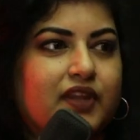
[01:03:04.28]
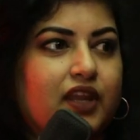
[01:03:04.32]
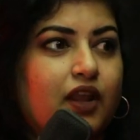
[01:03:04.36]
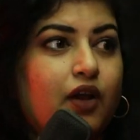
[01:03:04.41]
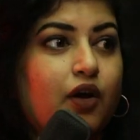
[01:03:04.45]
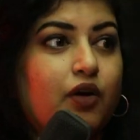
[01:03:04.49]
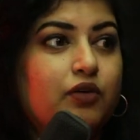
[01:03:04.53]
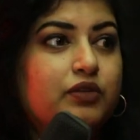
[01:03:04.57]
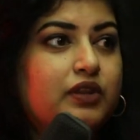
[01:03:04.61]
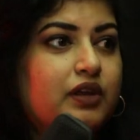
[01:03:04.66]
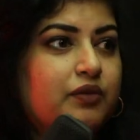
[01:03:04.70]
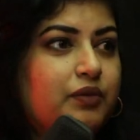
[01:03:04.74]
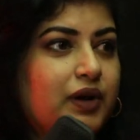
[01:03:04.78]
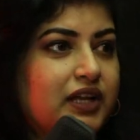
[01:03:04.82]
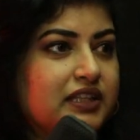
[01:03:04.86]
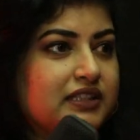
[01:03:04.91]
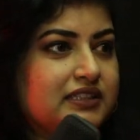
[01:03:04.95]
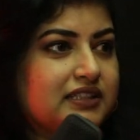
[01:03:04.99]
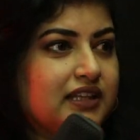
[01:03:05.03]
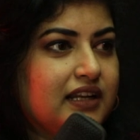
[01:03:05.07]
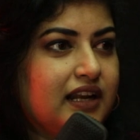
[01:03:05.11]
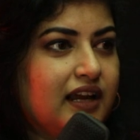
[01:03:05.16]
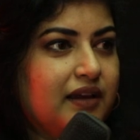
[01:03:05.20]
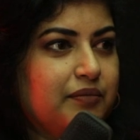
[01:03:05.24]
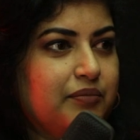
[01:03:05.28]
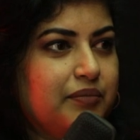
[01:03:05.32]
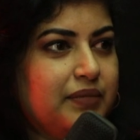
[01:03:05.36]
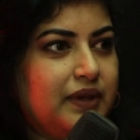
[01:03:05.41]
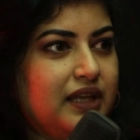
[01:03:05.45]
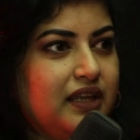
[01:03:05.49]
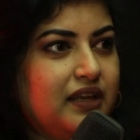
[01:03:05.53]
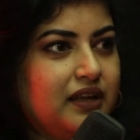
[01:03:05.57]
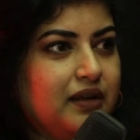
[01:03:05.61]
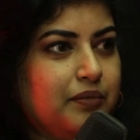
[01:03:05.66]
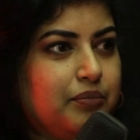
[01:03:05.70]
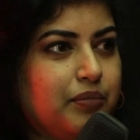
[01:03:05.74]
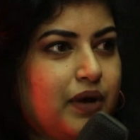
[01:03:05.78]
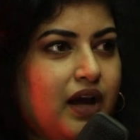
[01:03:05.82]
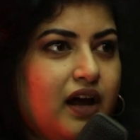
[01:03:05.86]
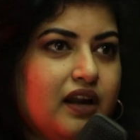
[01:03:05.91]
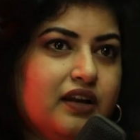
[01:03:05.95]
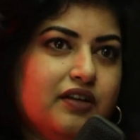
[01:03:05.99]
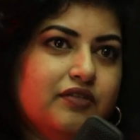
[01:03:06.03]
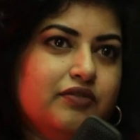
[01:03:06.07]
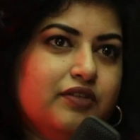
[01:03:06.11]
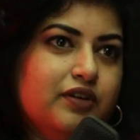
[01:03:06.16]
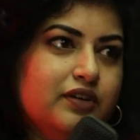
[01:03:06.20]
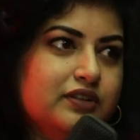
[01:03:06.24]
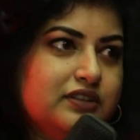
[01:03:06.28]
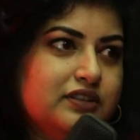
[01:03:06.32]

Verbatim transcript: Oh, the ones that I've been a part of, Both.